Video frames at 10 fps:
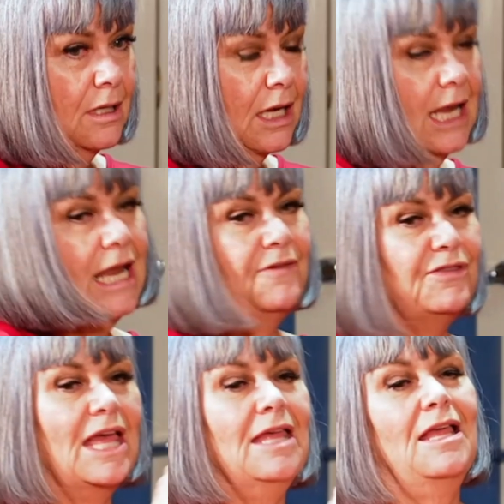And I
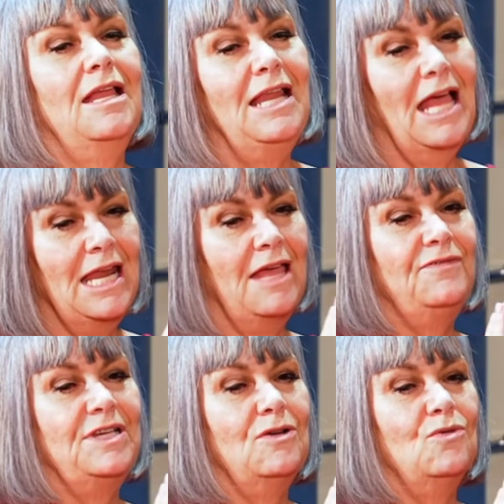
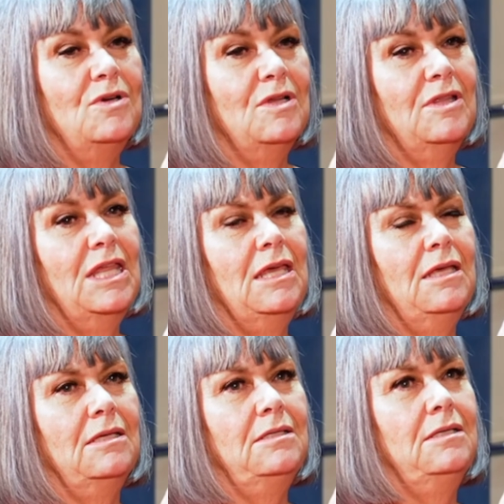left it all
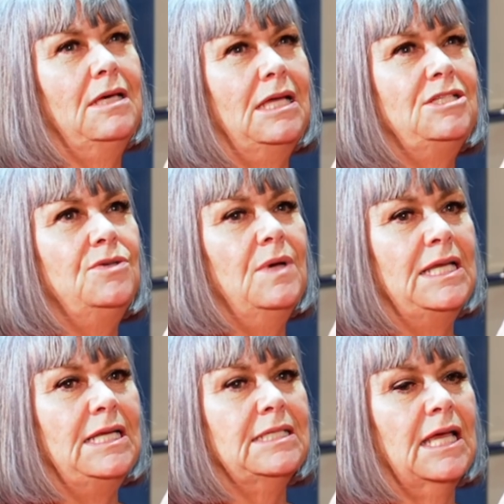thinking, okay, do I
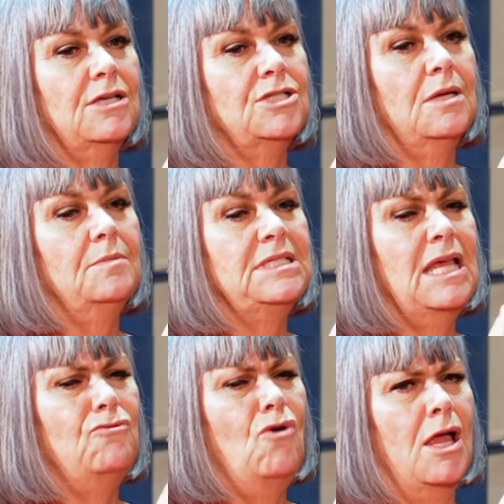need to catch up? Is
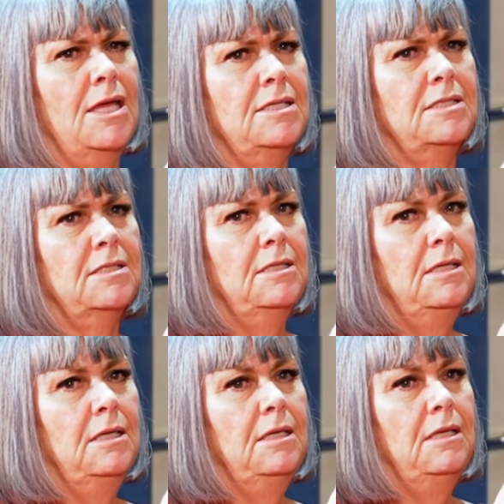that right?
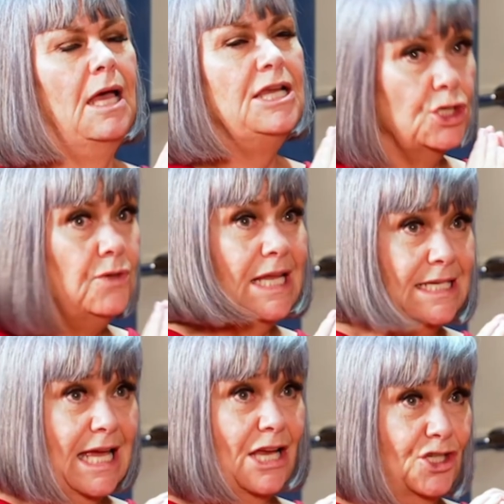I do need
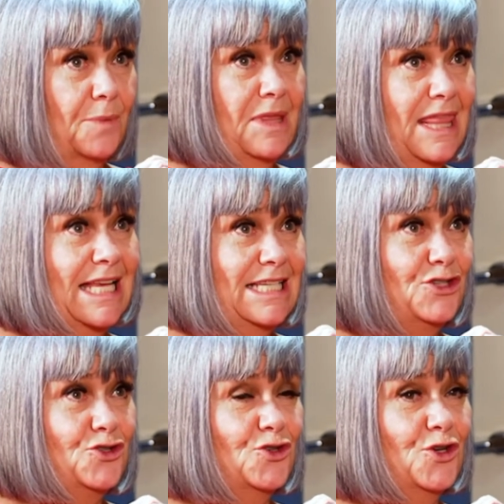to catch up, and that
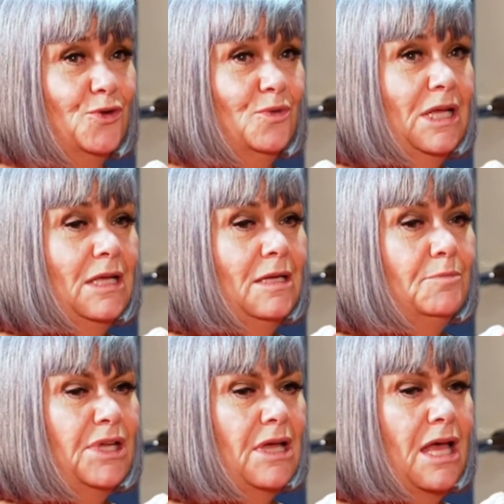is true.
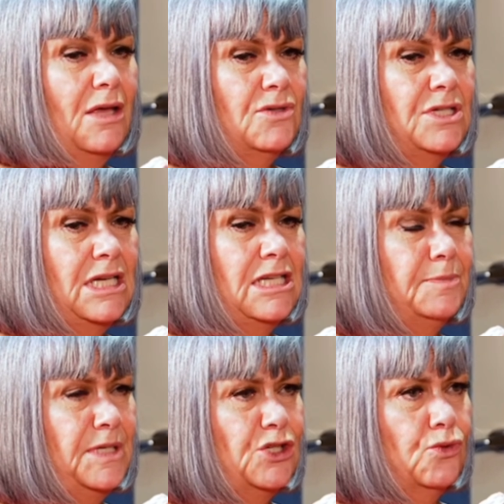But I also need to
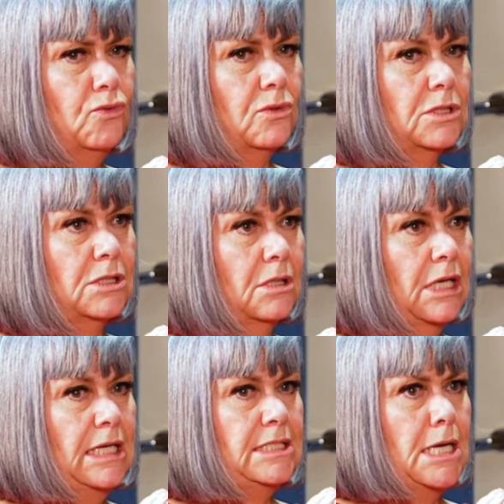be taught.
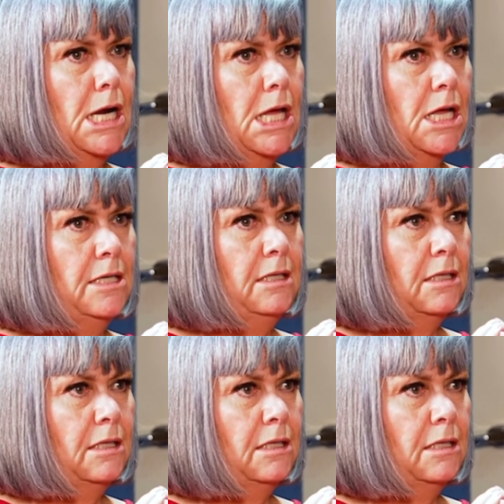I need to learn.